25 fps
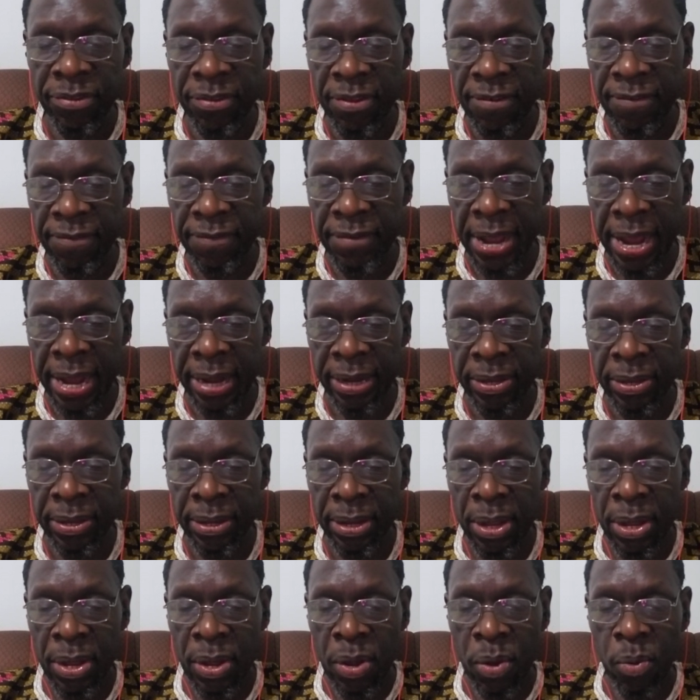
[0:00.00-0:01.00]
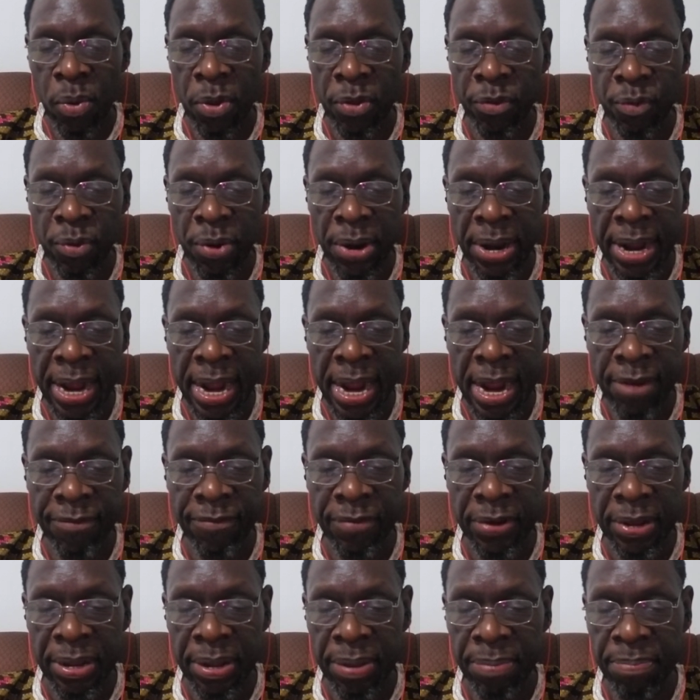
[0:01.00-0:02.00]
in fact, was where
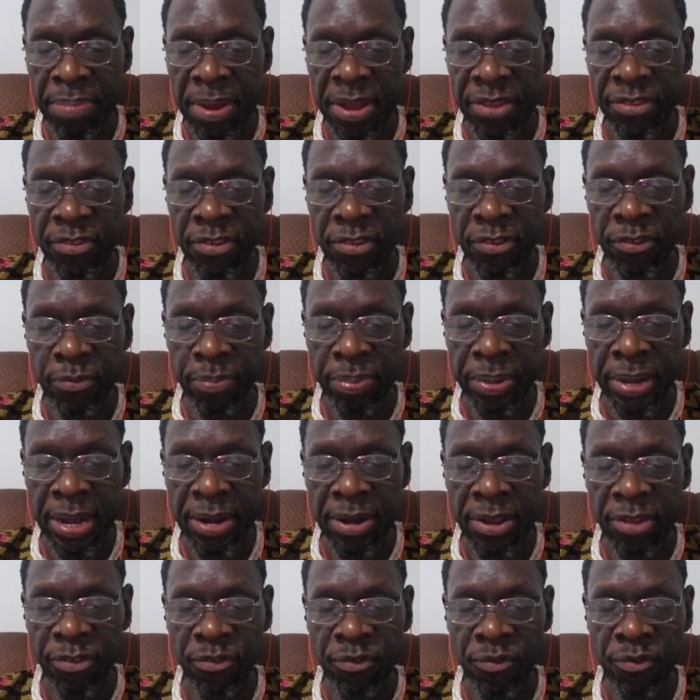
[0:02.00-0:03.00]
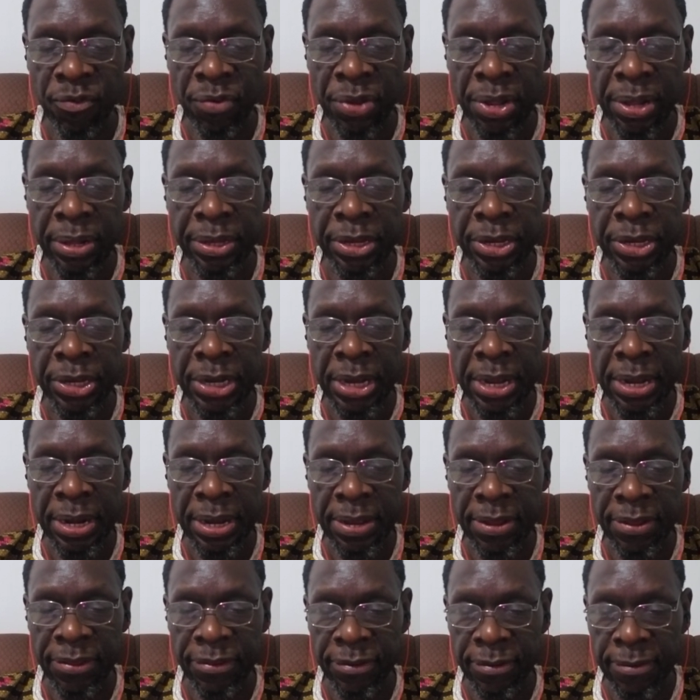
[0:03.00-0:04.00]
Africa best displayed its real
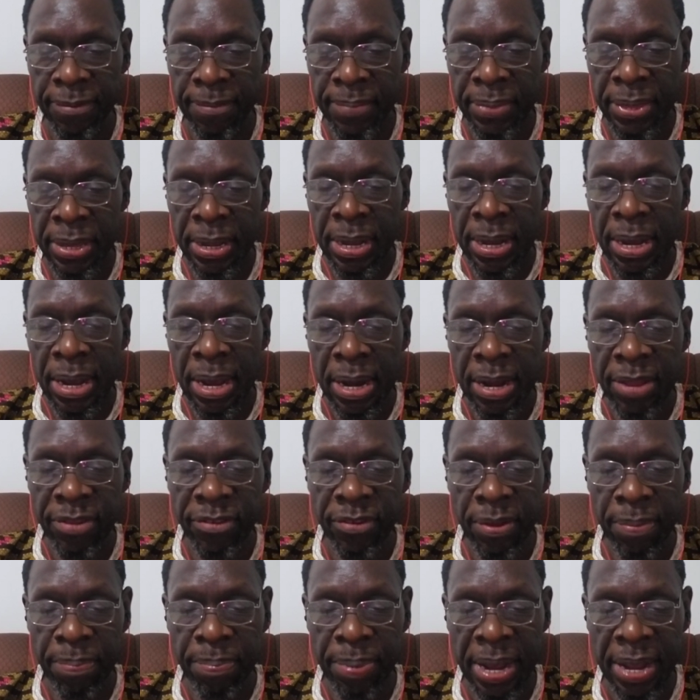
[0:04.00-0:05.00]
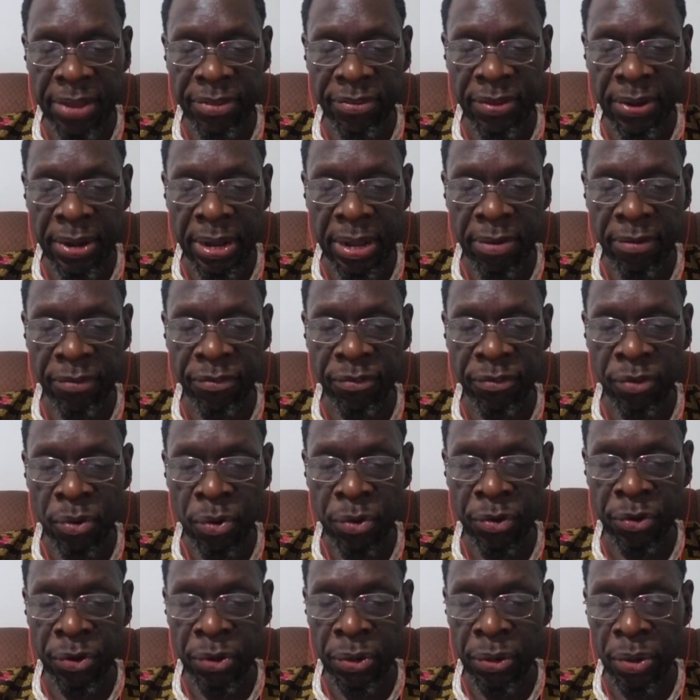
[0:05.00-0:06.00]
genius in its capacity of
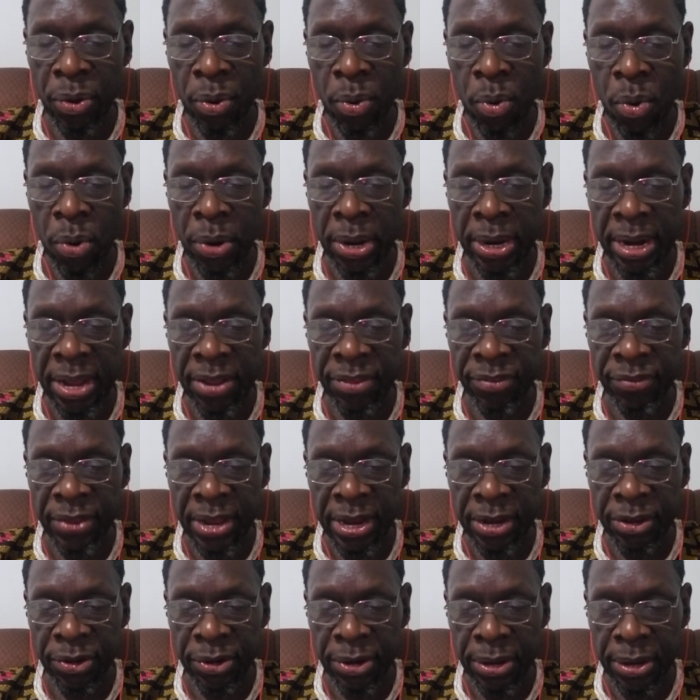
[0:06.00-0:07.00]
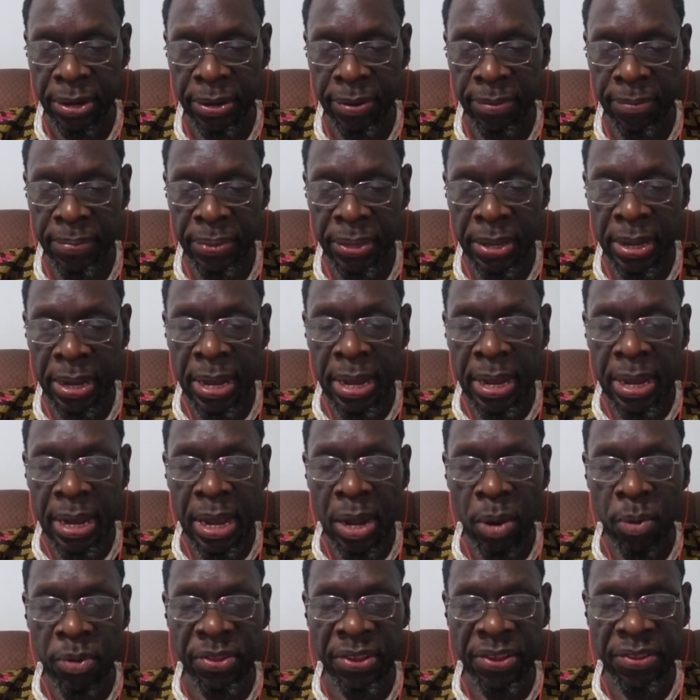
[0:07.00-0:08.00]
social organization. It
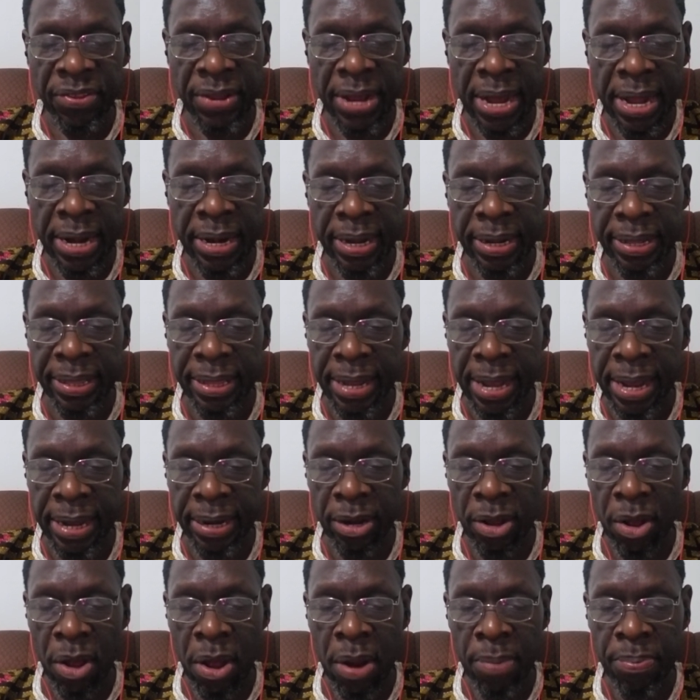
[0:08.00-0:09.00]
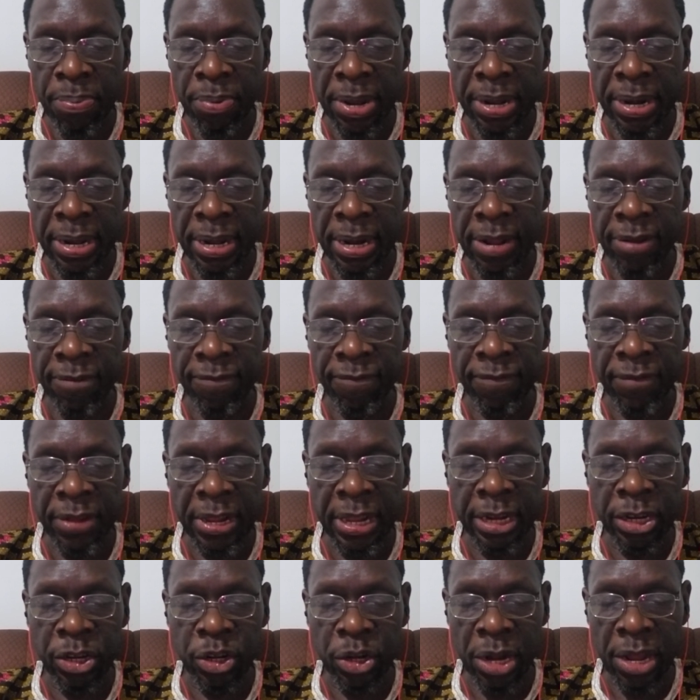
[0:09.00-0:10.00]
was a talent that operated at
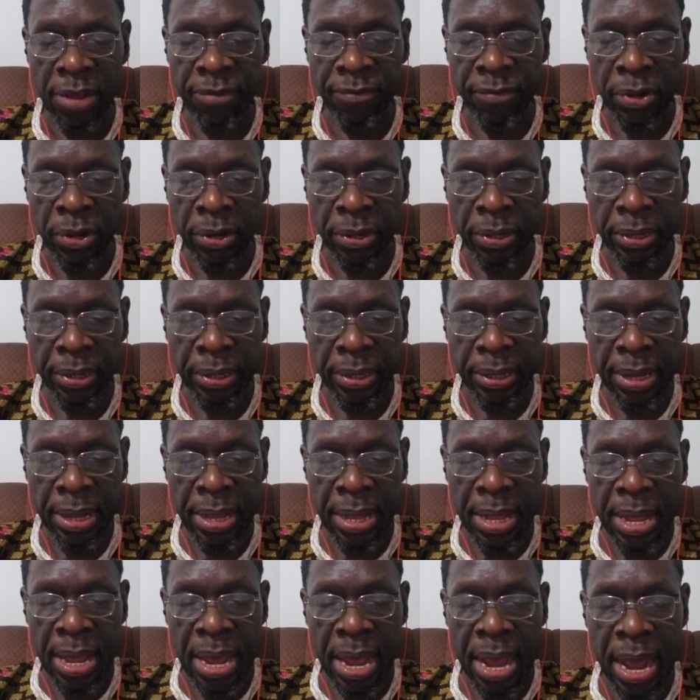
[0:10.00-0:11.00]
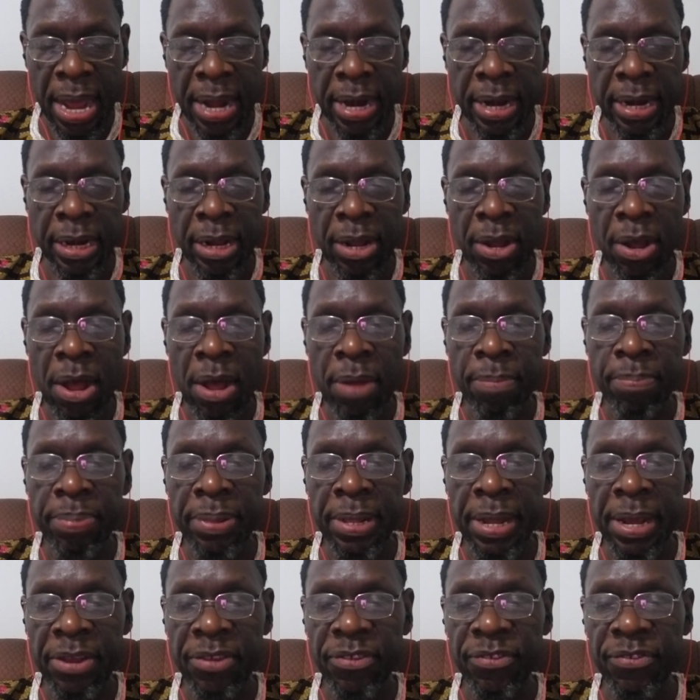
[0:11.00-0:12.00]
village level and in
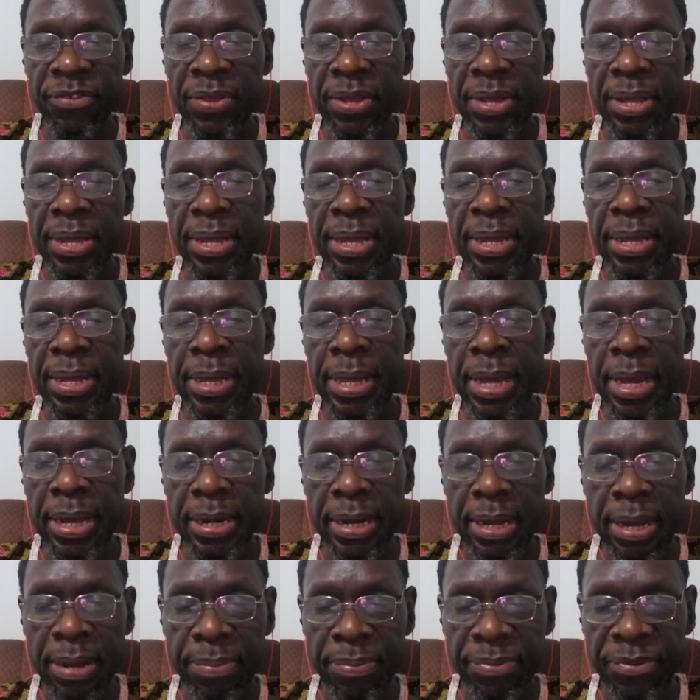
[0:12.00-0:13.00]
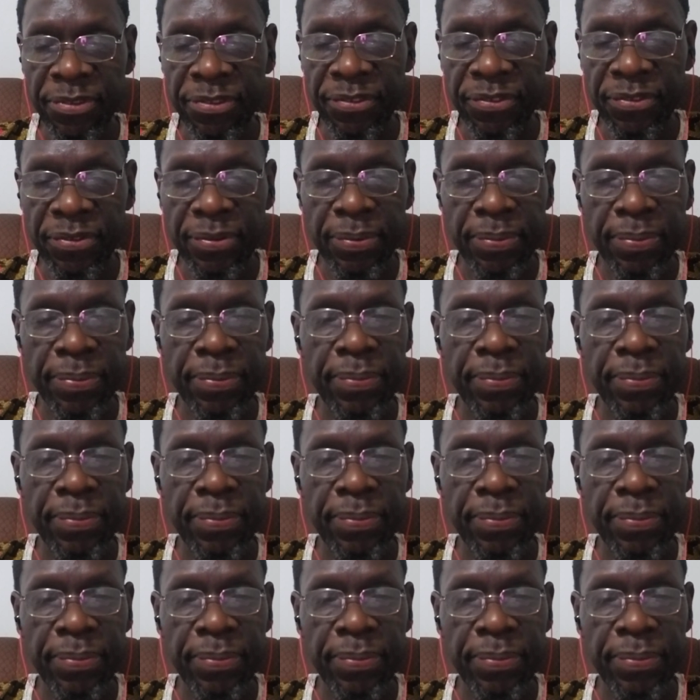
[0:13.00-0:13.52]
complex kingdoms.